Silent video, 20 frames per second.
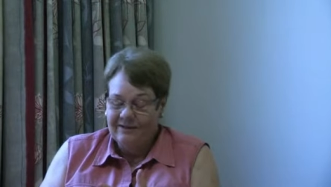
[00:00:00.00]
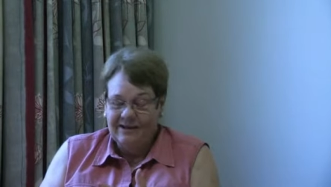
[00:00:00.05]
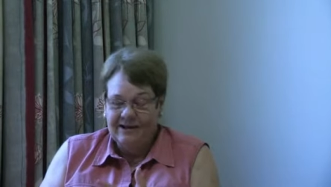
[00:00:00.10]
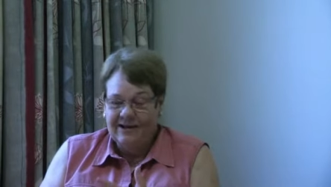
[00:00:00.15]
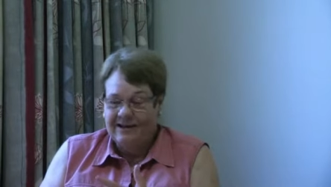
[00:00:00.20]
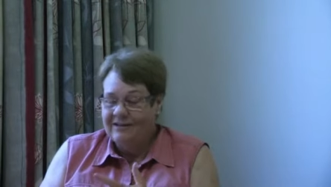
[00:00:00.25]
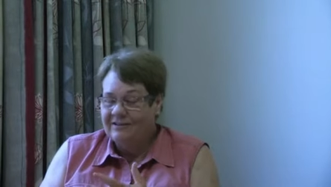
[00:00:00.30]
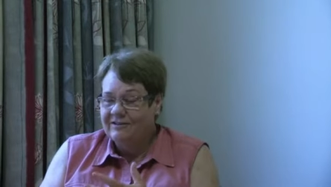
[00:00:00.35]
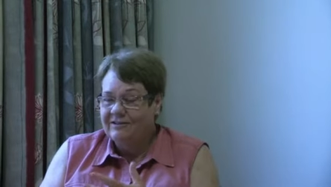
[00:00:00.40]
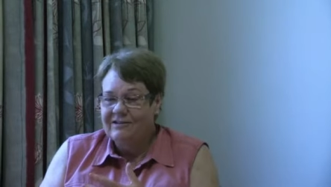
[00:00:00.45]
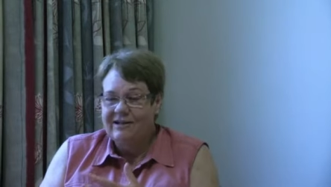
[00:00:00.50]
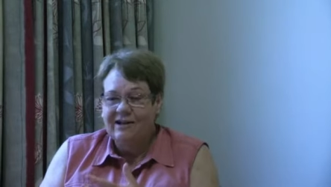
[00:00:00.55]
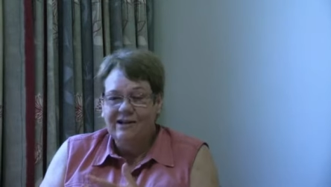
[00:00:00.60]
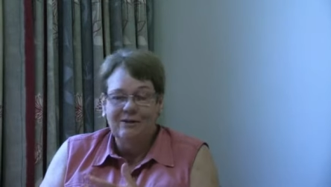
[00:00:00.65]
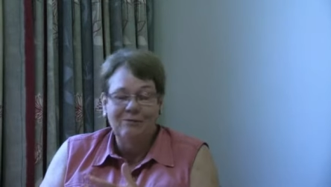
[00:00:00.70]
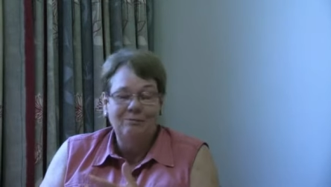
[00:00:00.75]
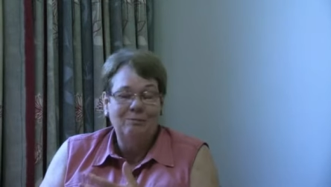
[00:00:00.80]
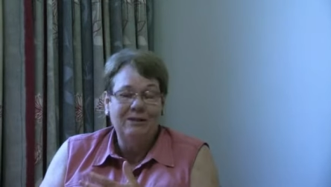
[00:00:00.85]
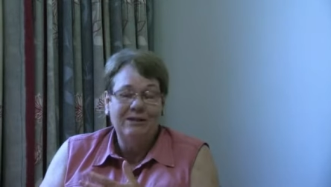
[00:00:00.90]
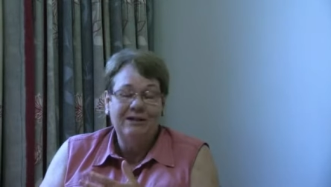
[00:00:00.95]
uh, there was
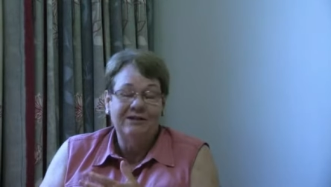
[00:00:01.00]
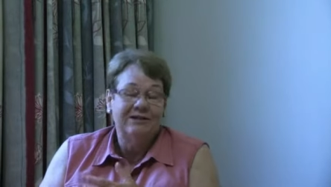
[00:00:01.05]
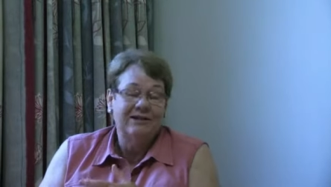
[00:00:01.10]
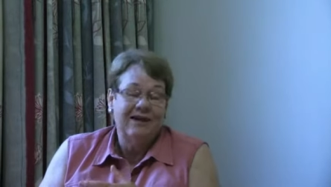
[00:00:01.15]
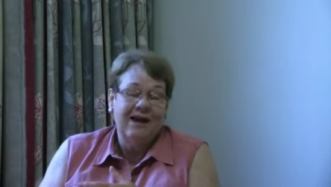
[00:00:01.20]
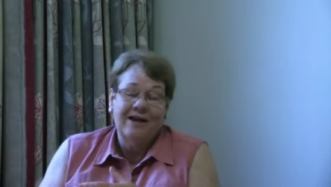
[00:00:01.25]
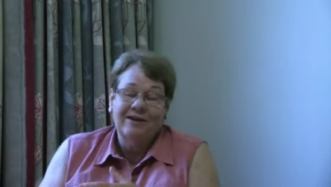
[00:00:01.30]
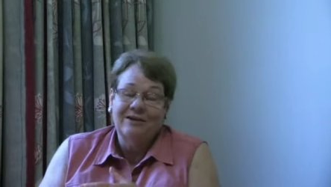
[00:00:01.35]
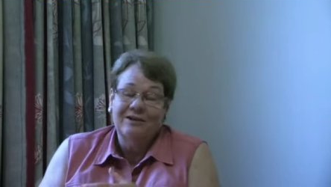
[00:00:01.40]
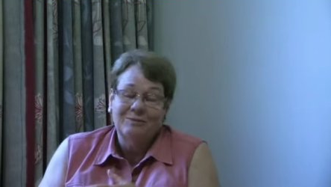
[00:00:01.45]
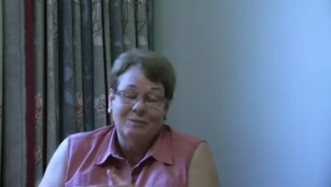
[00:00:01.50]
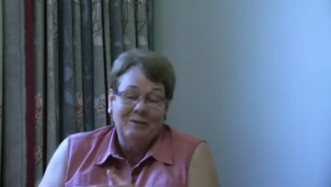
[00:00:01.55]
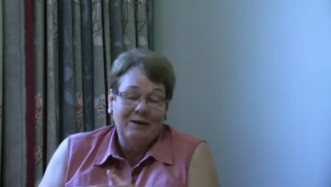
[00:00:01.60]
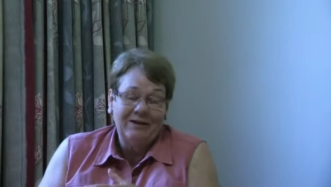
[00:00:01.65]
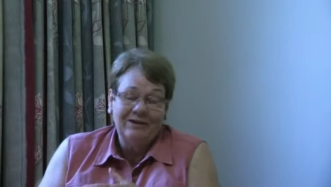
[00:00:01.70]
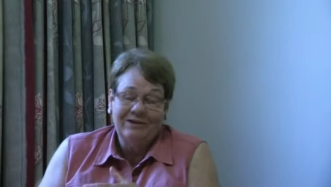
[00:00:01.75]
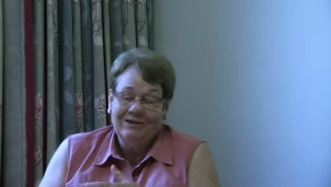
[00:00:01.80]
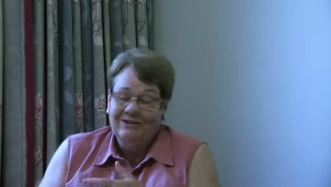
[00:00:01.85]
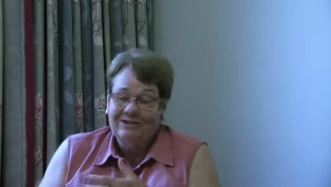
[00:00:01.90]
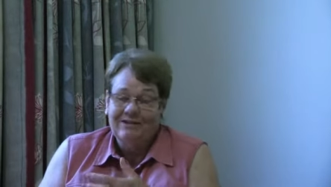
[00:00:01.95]
no big sales
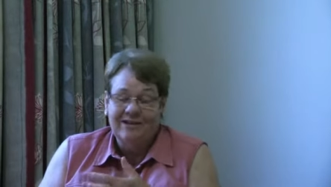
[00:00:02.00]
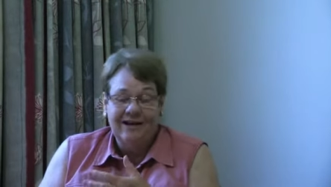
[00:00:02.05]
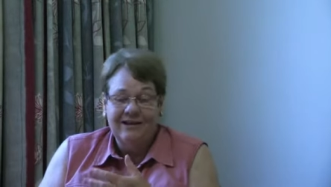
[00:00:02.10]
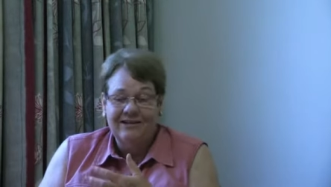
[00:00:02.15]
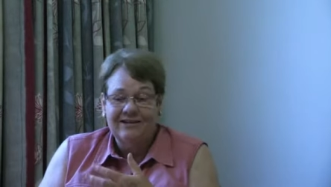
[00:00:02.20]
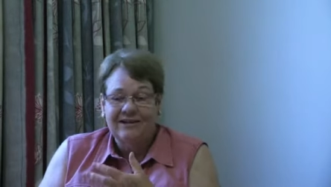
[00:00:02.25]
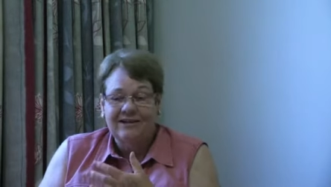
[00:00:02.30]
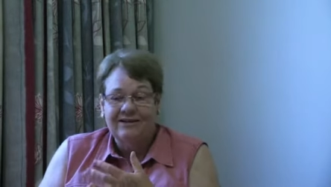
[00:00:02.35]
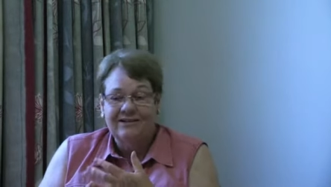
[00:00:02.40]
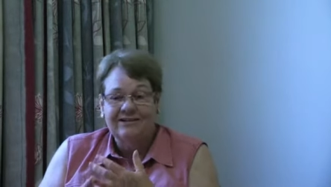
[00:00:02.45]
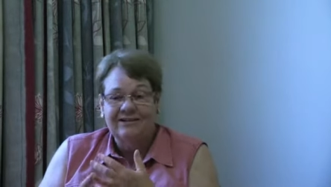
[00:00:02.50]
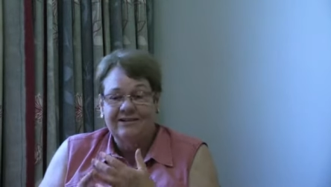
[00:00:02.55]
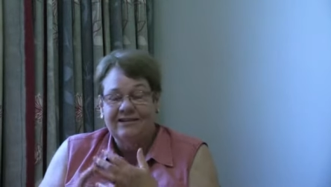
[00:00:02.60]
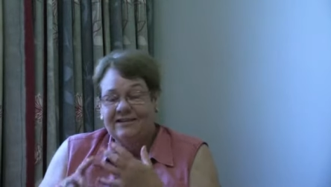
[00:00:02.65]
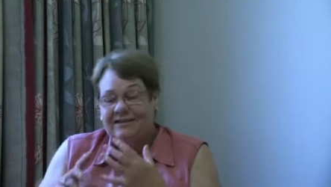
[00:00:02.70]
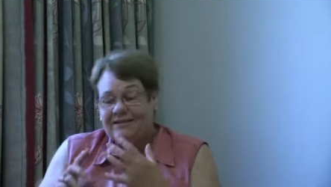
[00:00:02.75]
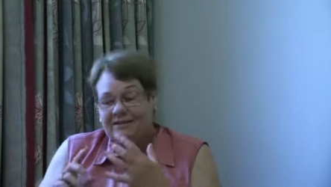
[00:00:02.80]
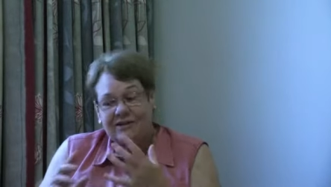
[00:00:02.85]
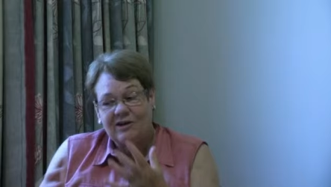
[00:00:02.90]
pitch, they just